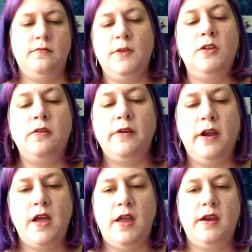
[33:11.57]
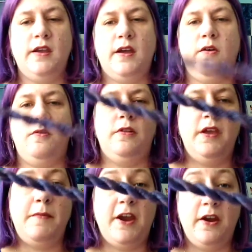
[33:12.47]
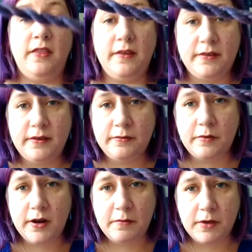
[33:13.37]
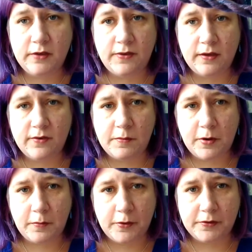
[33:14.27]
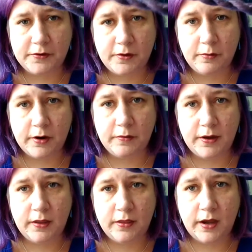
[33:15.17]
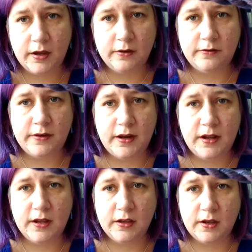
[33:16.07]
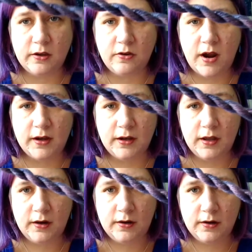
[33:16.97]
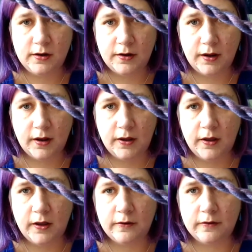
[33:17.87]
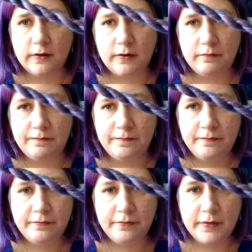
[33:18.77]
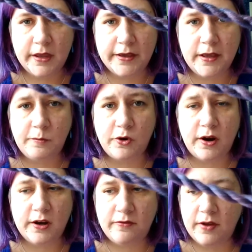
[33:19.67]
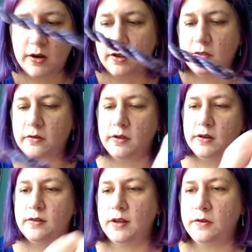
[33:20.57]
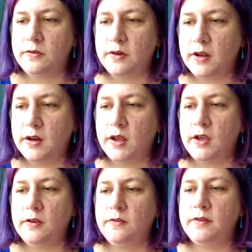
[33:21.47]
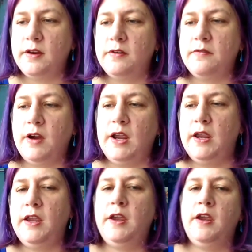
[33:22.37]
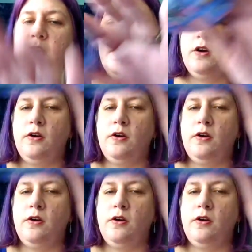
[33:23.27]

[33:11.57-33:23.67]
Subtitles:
Gloriana, I got Olea Berry. This is one of my favorite purples to work with. I used it in Get Crackin', and I keep trying to find other things to use it in. I used it right here.